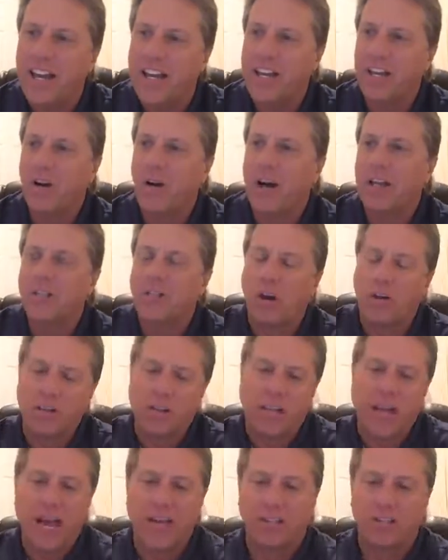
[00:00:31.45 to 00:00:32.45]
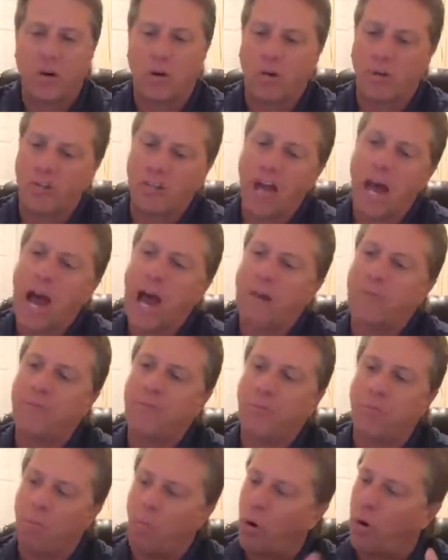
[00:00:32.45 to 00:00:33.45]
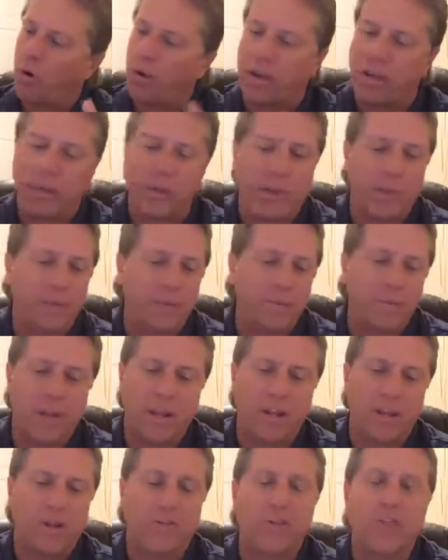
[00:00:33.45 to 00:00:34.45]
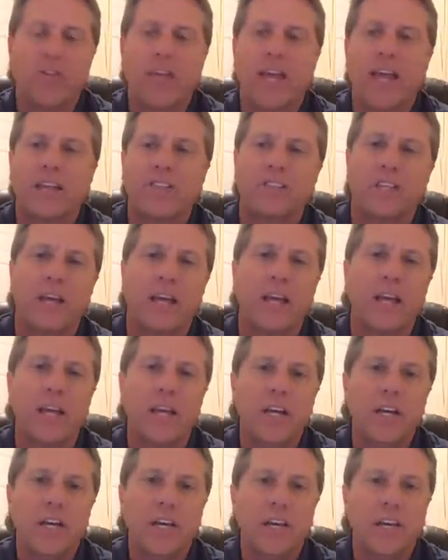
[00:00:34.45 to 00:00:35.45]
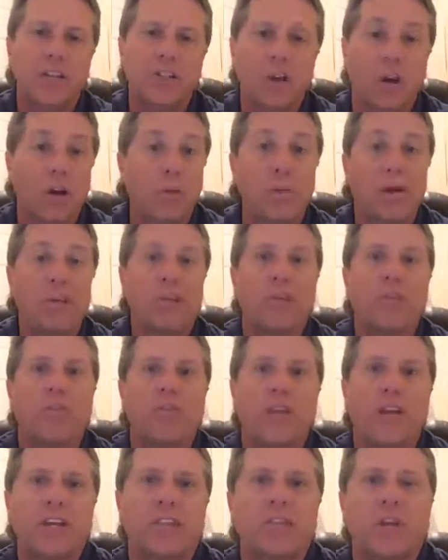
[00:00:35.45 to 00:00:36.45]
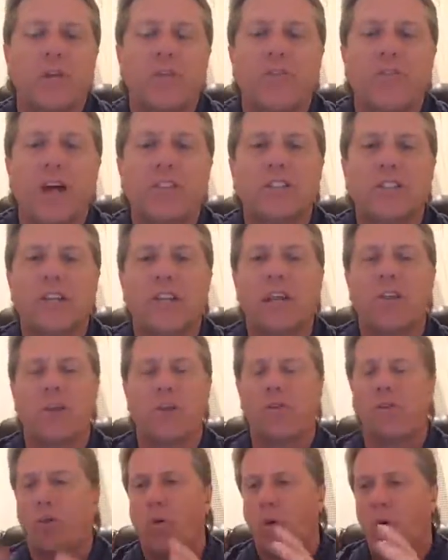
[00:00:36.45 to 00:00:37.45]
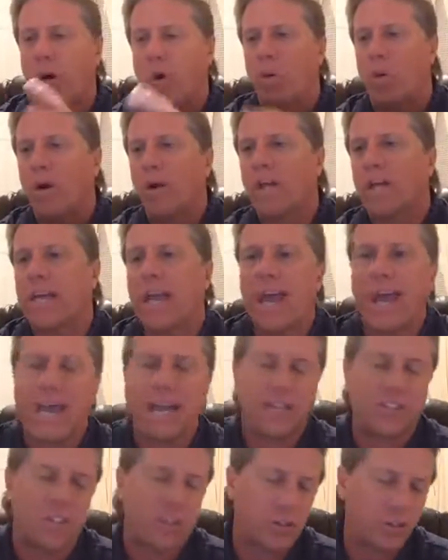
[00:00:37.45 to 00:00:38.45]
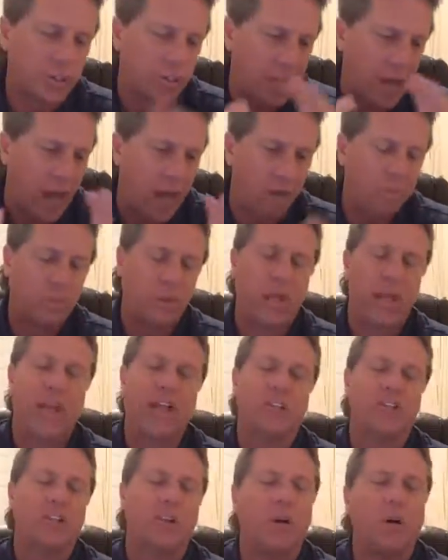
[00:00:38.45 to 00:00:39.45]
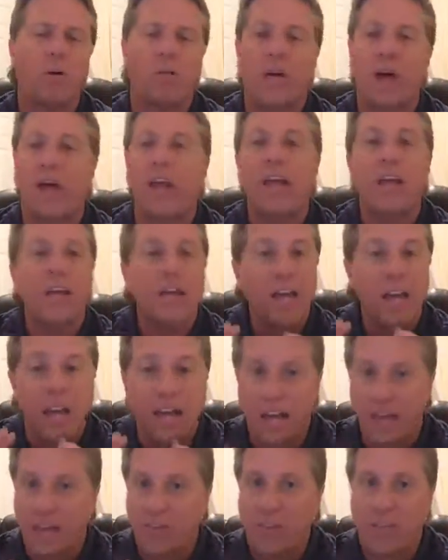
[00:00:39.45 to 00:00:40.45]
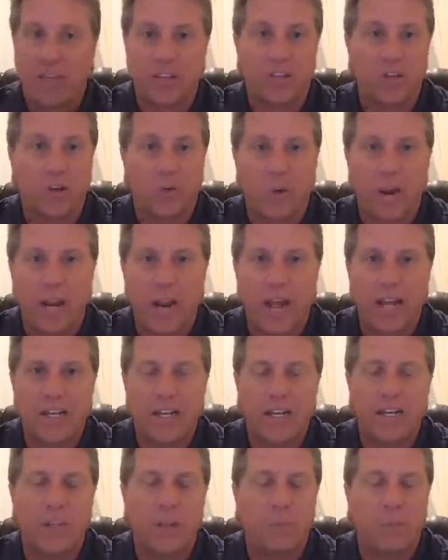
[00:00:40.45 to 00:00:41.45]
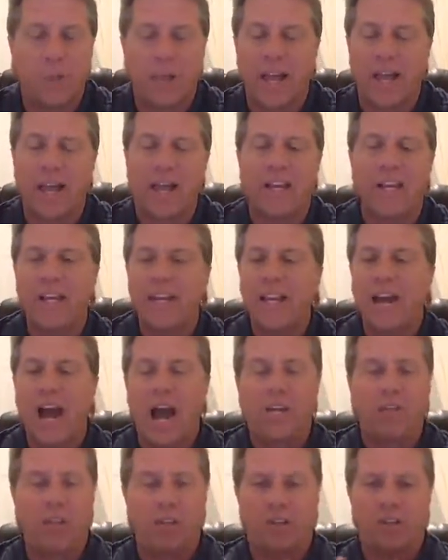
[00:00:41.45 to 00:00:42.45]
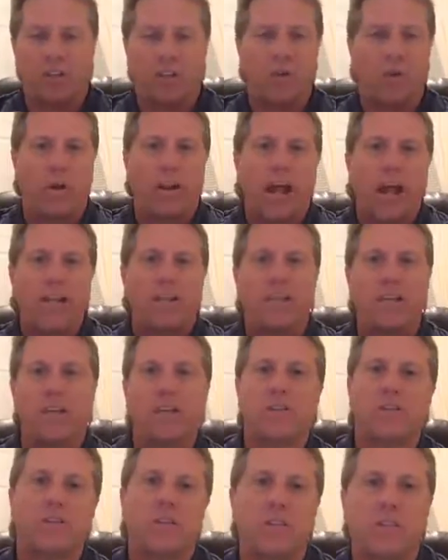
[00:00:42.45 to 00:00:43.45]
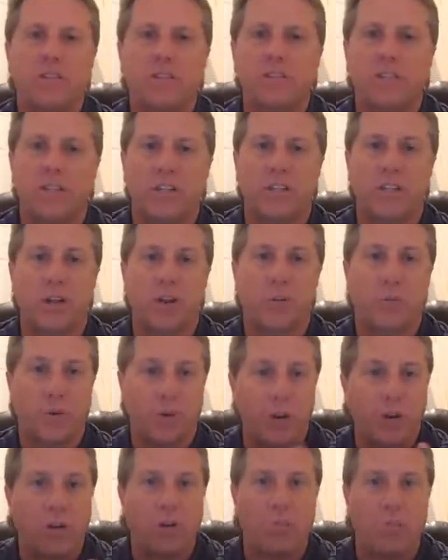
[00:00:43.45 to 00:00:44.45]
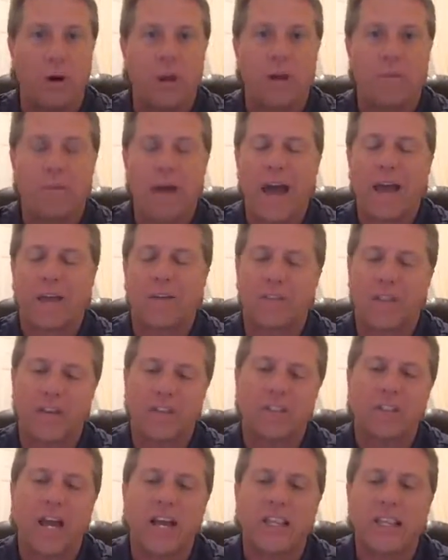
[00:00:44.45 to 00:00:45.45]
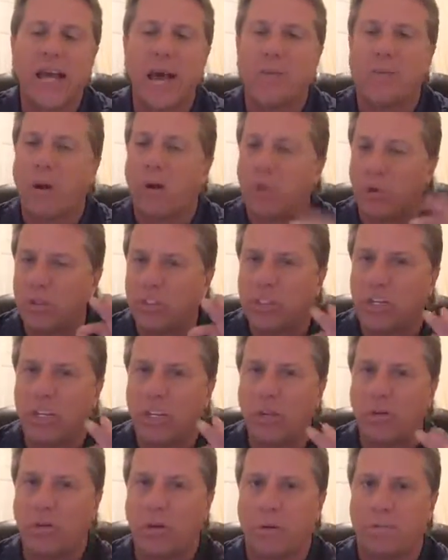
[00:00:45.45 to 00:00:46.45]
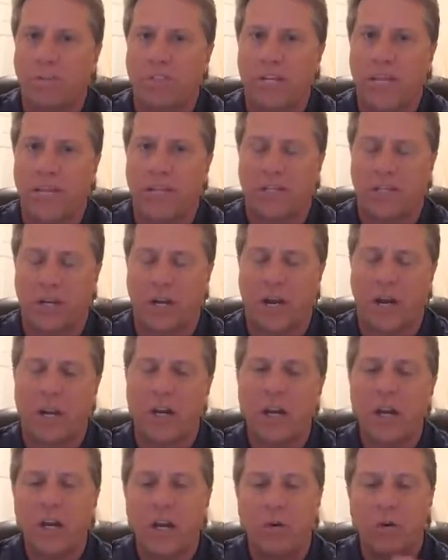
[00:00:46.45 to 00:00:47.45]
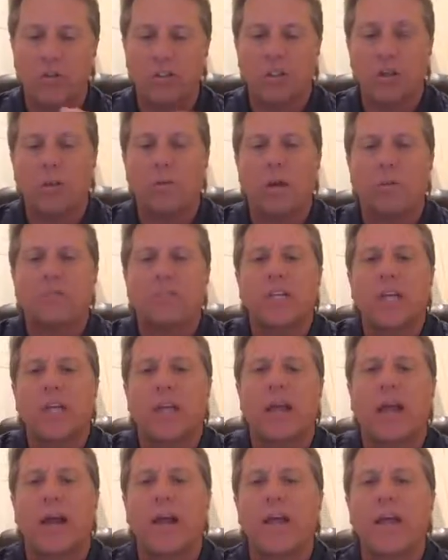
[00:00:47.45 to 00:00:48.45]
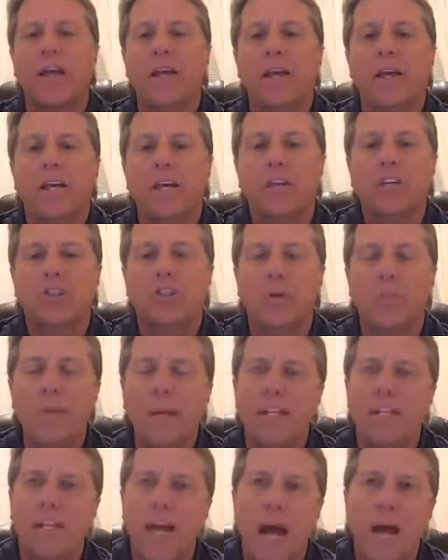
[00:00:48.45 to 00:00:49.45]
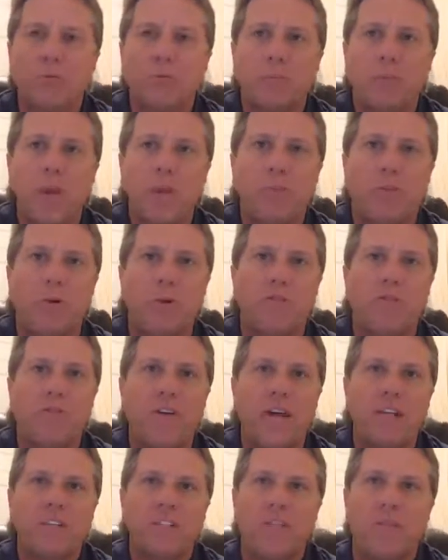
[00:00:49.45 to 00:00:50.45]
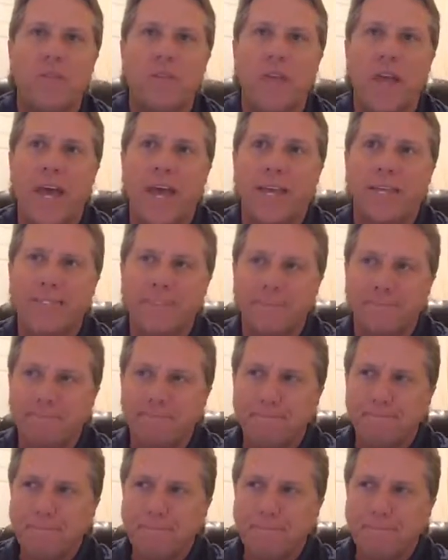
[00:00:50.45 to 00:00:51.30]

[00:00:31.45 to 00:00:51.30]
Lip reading: You know, I talk to guys all the time from working and different things, and they talk about different things they're investing in, their 401ks, their stock plans and all that. Hey, I think it's a great idea, the plan. I think it's a great idea to you know, put a little money back and things like that. But I want you to hear what I'm saying tonight. I want you to hear what I'm saying tonight. So many times people invest in things,